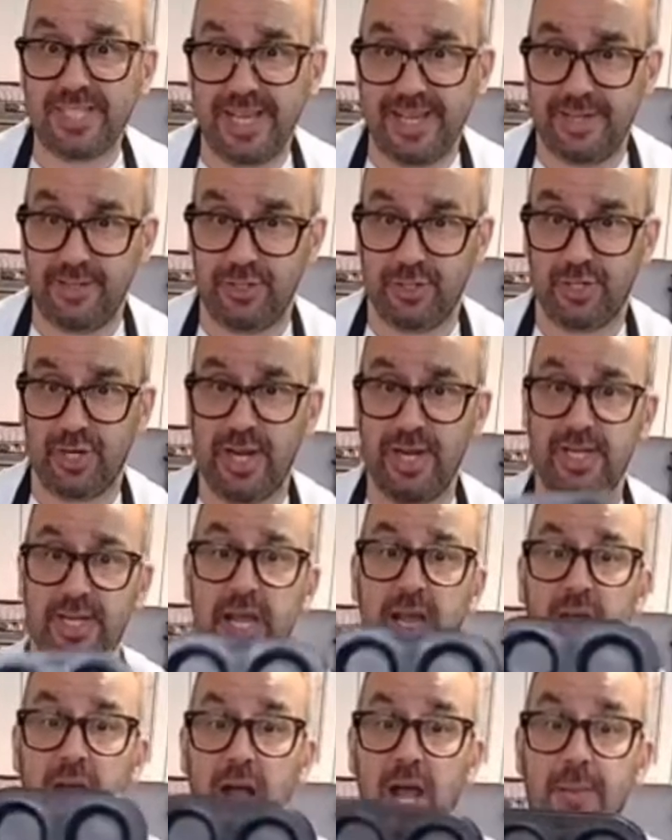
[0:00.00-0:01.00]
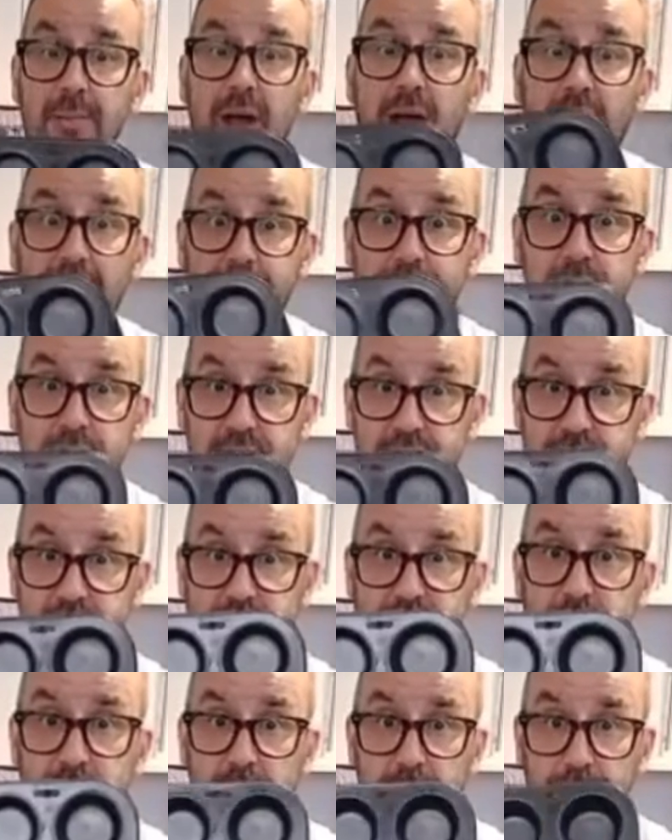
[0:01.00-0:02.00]
tins, right? I'm
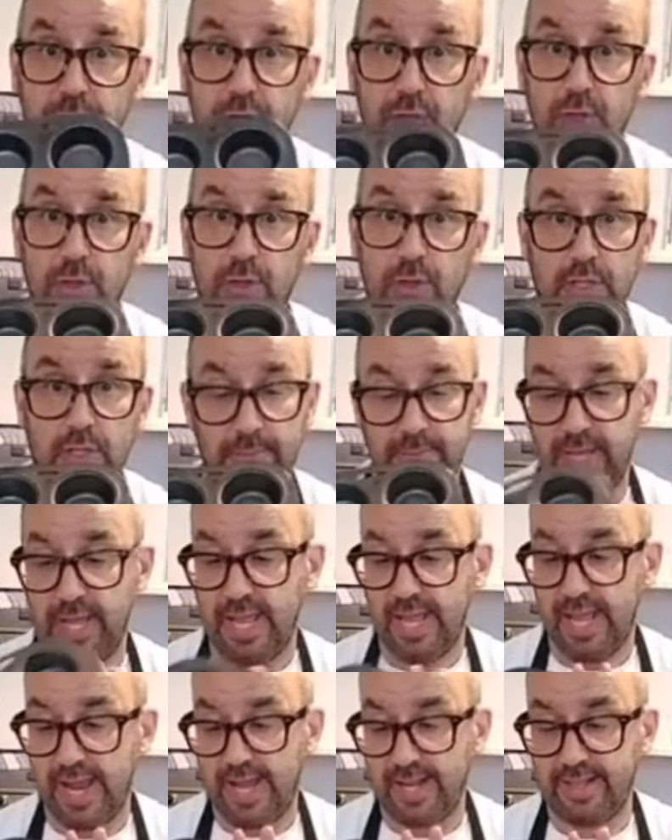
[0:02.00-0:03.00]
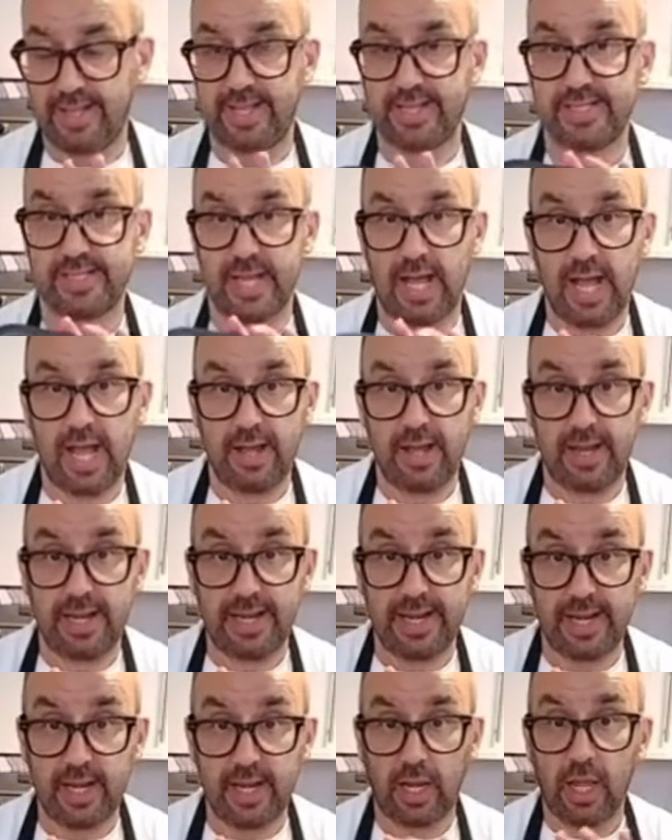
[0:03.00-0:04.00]
today going to cook them in this
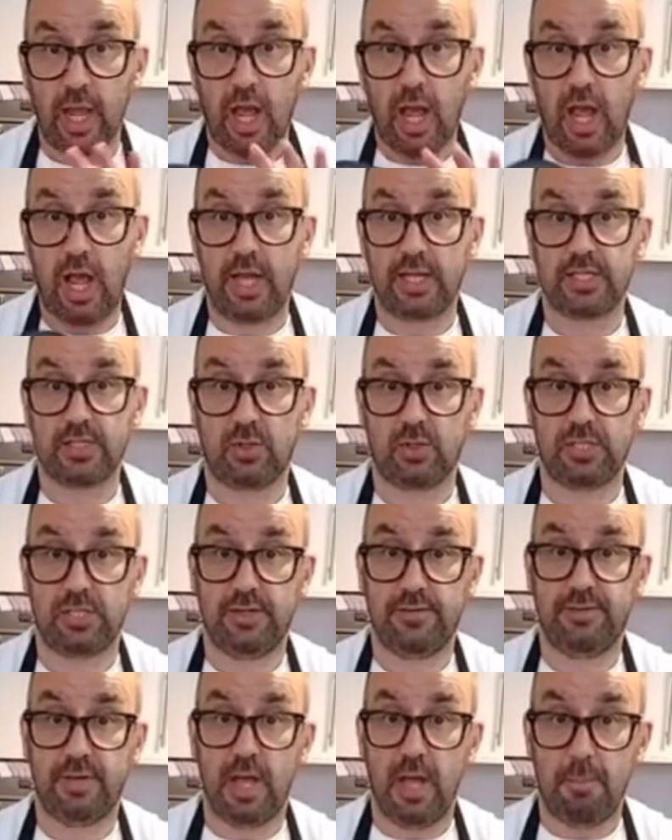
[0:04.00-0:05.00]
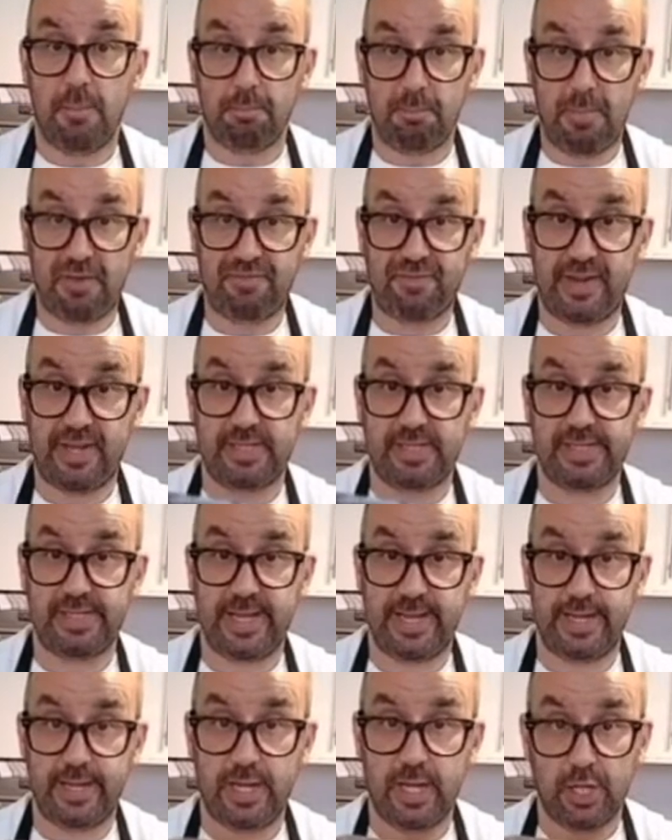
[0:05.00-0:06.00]
little sort of muffin
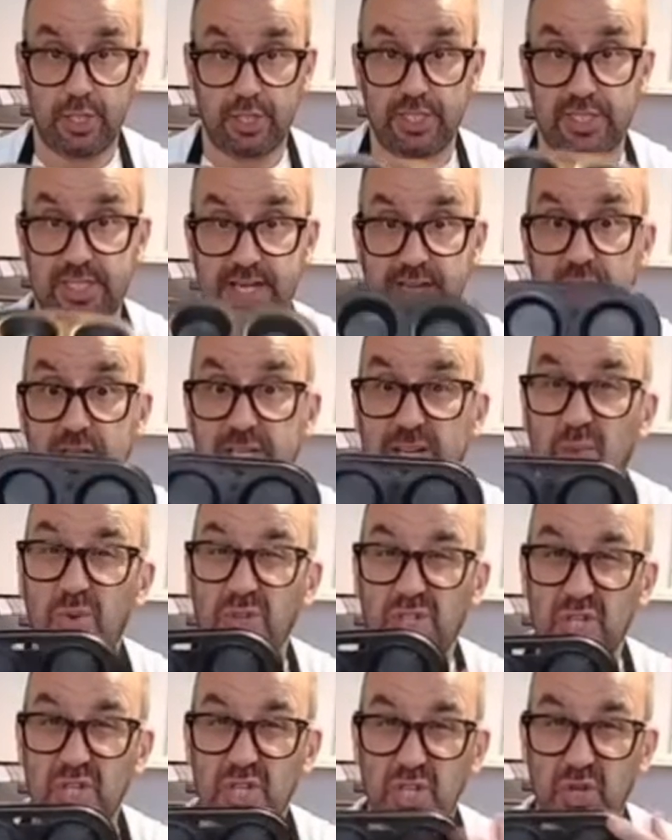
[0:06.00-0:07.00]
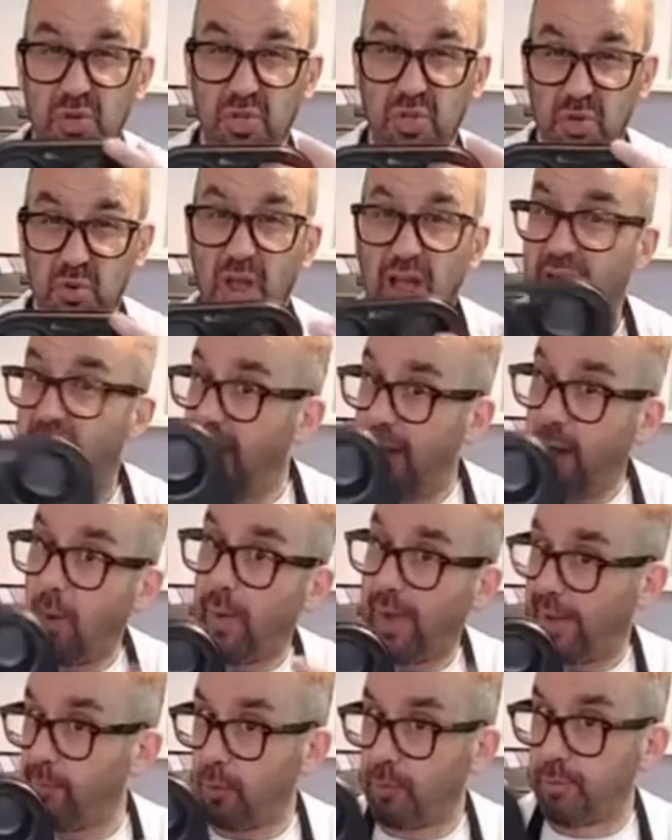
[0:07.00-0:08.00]
tin just here, because I want to show you how
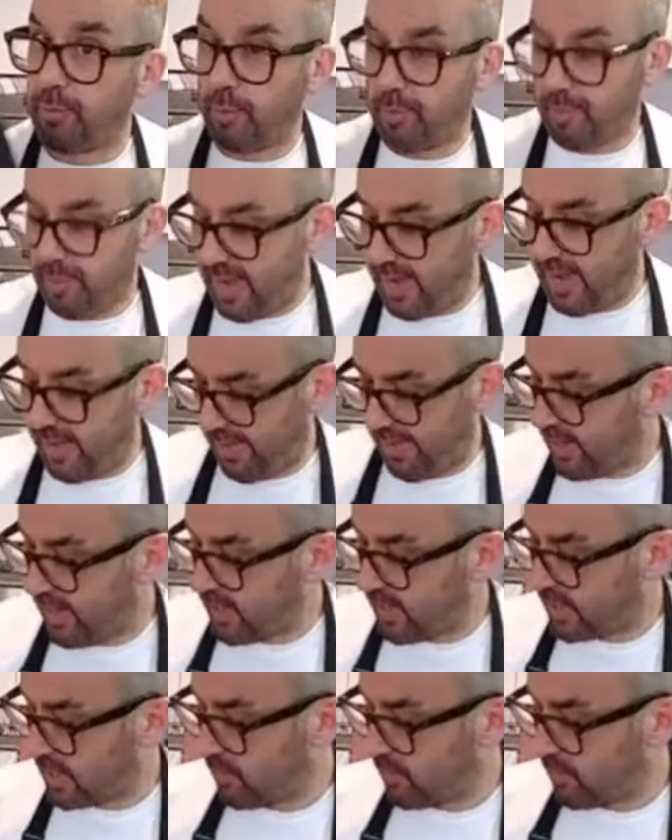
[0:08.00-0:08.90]
I would prepare this,